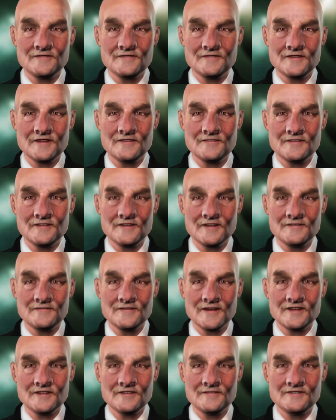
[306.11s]
to
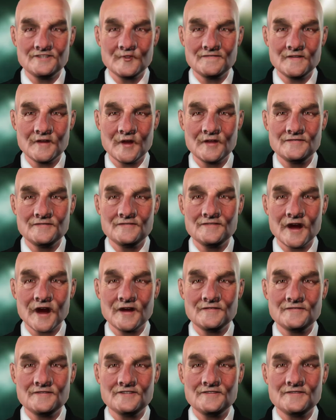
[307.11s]
mimic natural rock
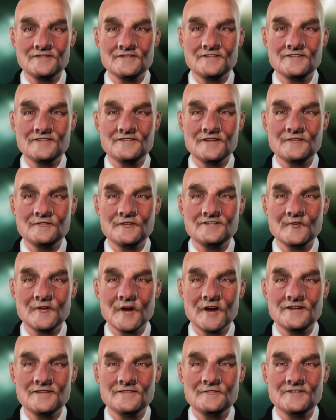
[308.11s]
types such as
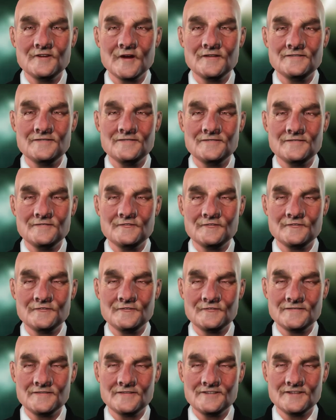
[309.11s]
limestone
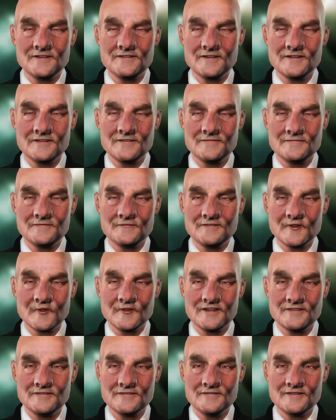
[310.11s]
and possibly even
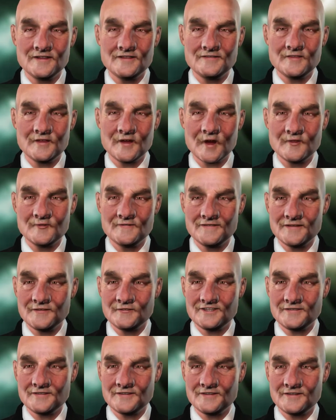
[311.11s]
granite for
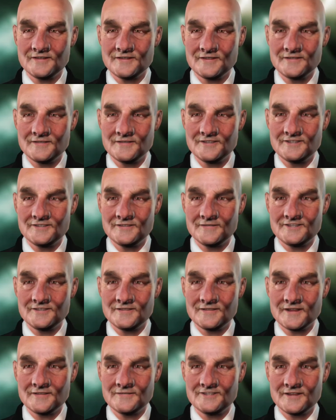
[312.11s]
columns,
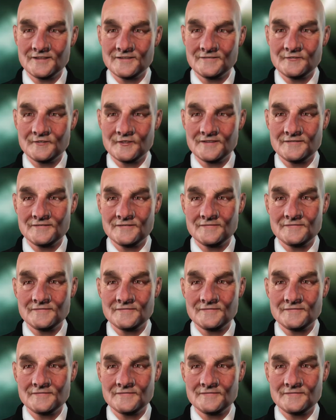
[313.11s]
obelisks, etc.